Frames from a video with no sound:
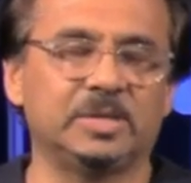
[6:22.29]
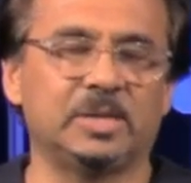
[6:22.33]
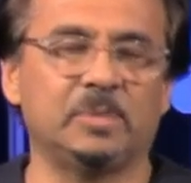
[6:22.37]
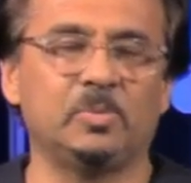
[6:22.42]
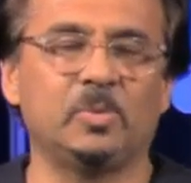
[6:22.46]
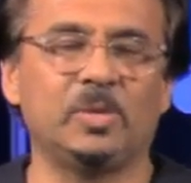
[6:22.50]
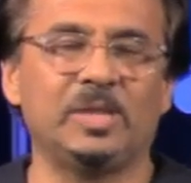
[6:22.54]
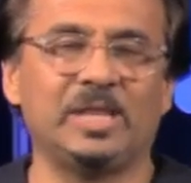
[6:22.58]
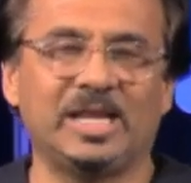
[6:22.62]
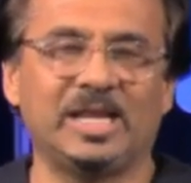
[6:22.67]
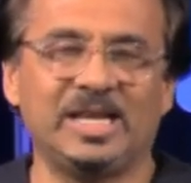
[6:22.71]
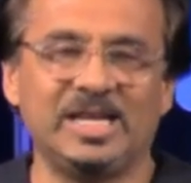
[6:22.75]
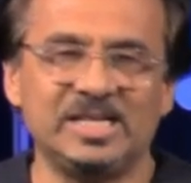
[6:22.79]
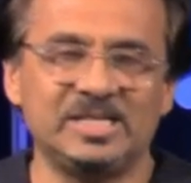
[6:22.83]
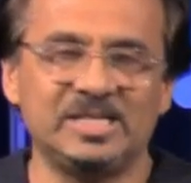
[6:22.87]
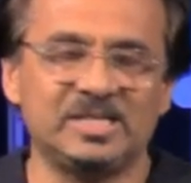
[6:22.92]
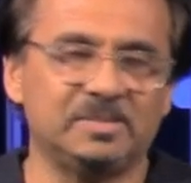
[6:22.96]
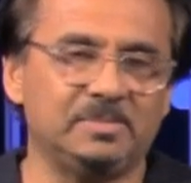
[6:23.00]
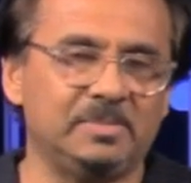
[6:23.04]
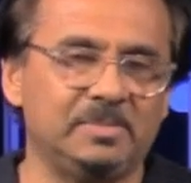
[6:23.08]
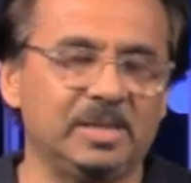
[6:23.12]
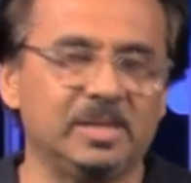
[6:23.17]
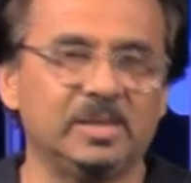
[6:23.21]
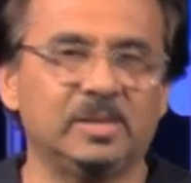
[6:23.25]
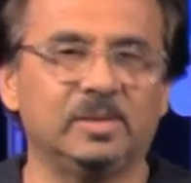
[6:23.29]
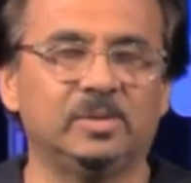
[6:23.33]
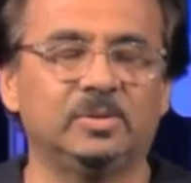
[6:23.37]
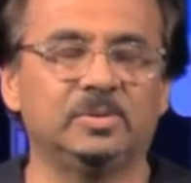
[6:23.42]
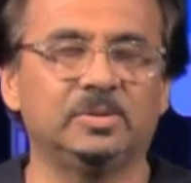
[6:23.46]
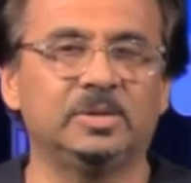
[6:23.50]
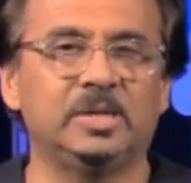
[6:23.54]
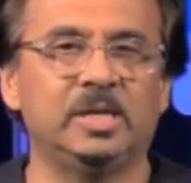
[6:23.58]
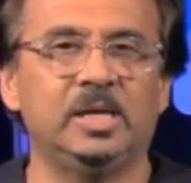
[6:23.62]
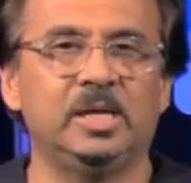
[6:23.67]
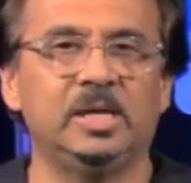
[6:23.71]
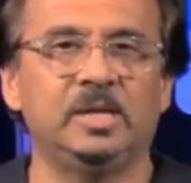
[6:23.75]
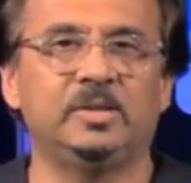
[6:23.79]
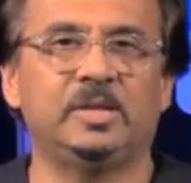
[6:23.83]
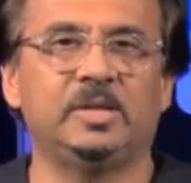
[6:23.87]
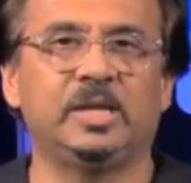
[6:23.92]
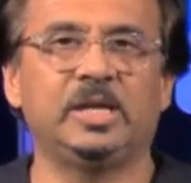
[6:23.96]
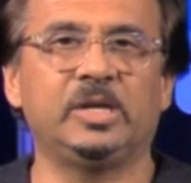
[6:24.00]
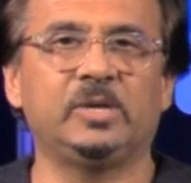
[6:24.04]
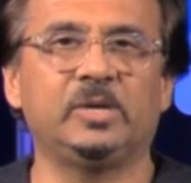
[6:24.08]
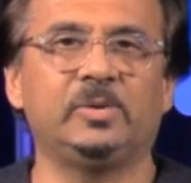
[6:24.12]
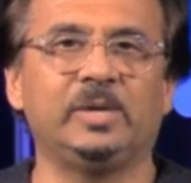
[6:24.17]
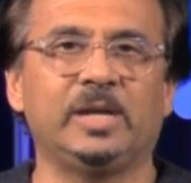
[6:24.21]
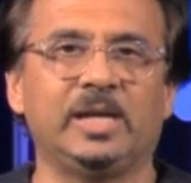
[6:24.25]
And when they intermingled,
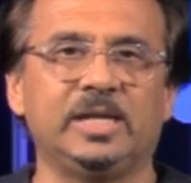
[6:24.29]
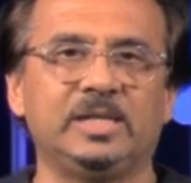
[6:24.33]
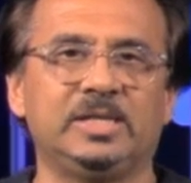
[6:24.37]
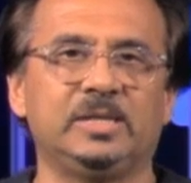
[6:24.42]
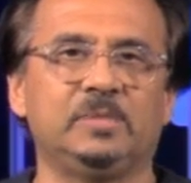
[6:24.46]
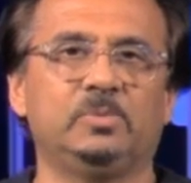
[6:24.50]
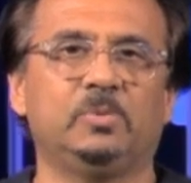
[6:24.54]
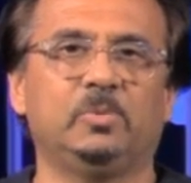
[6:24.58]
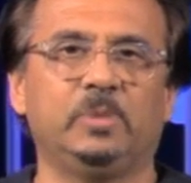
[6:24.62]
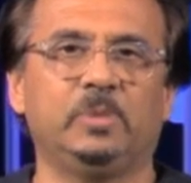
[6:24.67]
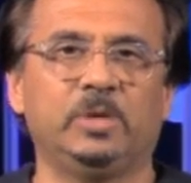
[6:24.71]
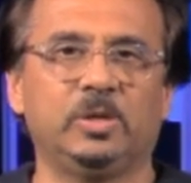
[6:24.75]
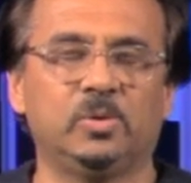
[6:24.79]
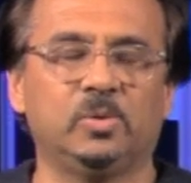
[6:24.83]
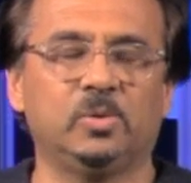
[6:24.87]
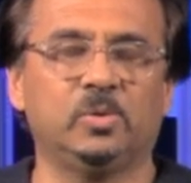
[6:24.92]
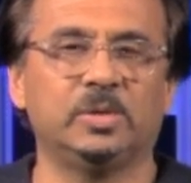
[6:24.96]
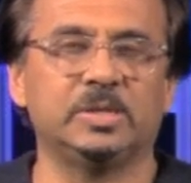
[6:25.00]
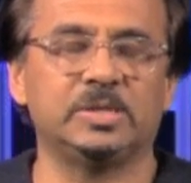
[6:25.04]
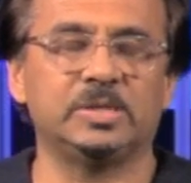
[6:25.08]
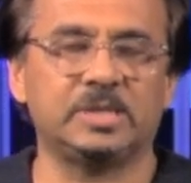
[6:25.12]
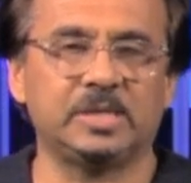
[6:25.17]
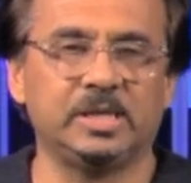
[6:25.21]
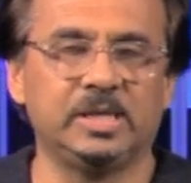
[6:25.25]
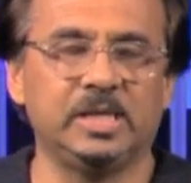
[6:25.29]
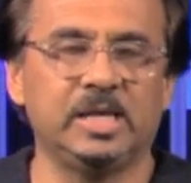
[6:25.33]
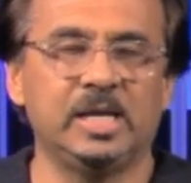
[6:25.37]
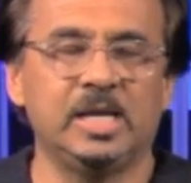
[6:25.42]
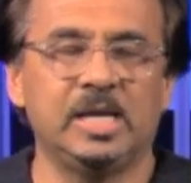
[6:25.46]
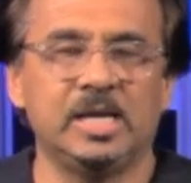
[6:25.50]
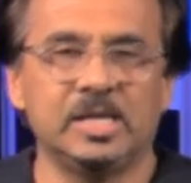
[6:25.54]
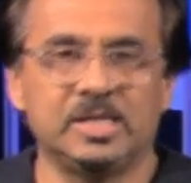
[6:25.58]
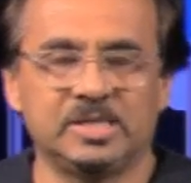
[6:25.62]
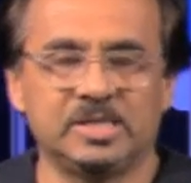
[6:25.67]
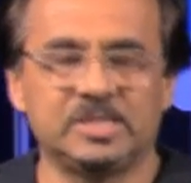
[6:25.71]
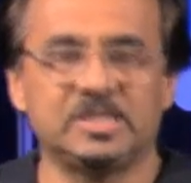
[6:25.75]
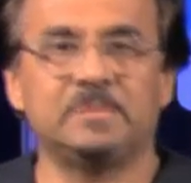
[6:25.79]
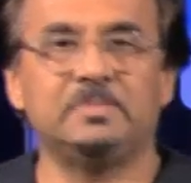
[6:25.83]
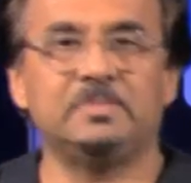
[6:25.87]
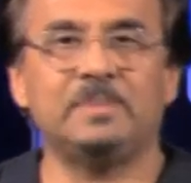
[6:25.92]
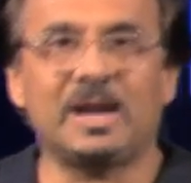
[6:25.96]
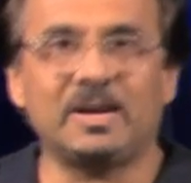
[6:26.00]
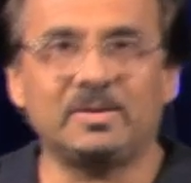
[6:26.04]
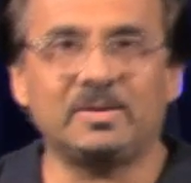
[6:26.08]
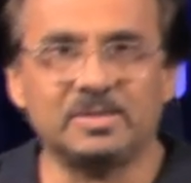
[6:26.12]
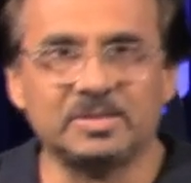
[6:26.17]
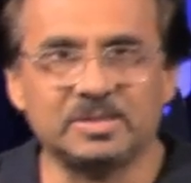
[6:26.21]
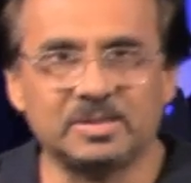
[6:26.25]
they created what we call is the
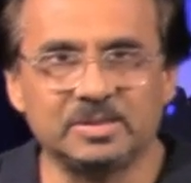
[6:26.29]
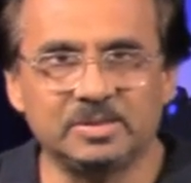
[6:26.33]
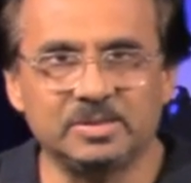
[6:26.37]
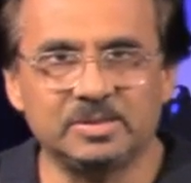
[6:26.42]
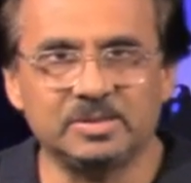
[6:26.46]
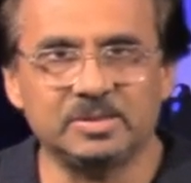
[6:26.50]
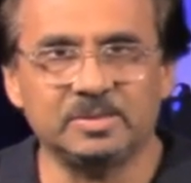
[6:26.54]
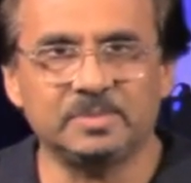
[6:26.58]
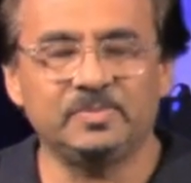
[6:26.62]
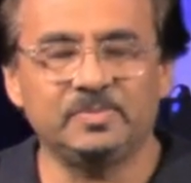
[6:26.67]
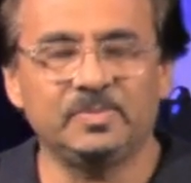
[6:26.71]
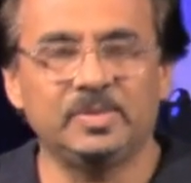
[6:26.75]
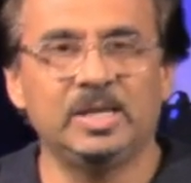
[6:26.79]
Samaritans.